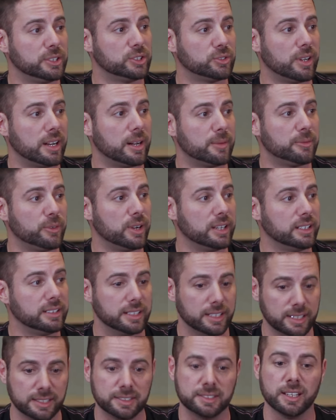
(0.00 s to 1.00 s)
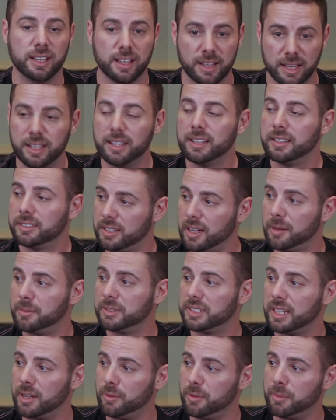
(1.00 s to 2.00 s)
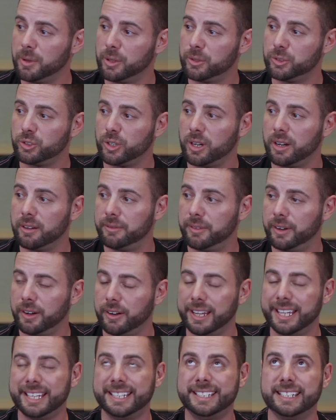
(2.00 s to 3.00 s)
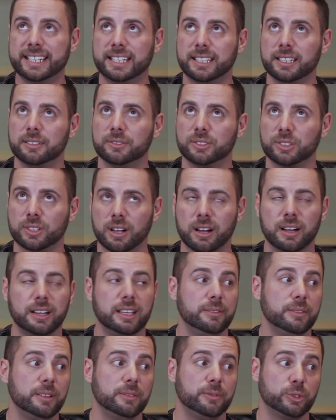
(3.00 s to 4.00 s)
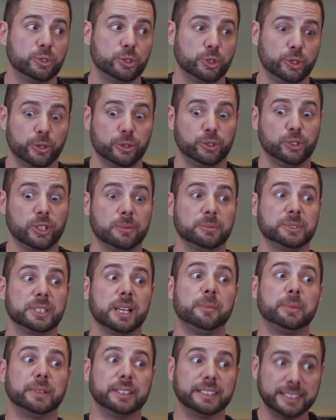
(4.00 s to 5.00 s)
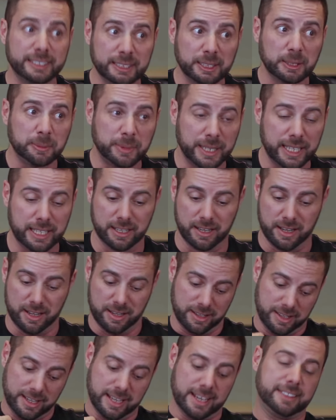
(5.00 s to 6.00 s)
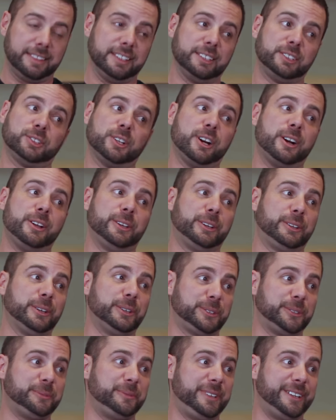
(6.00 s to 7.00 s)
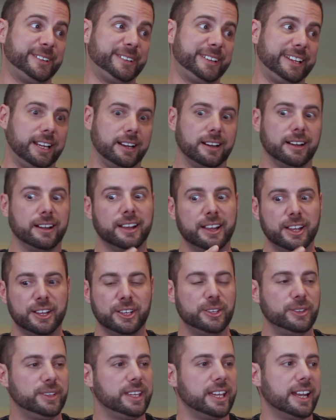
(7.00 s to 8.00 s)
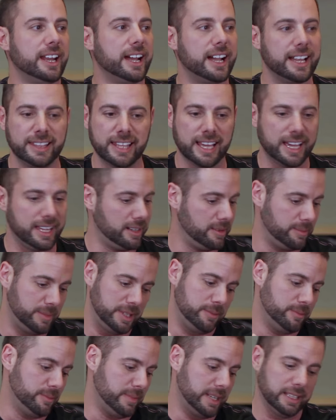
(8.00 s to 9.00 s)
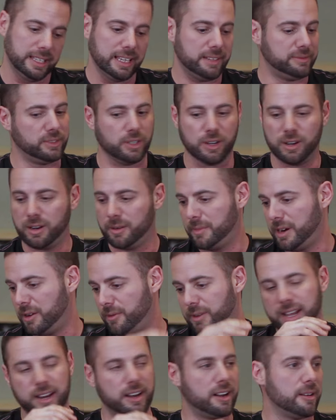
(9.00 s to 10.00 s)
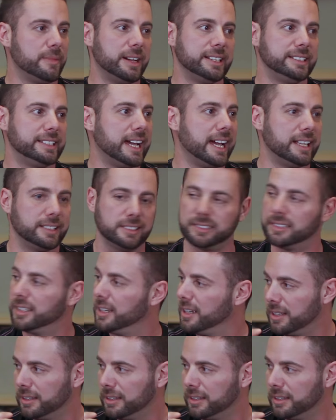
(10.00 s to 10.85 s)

I'd be straight up front, because Thomas and I, we both share a very indicative scar. Even if your shirt jumps up a little bit, you got this scar that goes from here to here. You can't hide that, and I mean, my left arm, my right arm, my tats,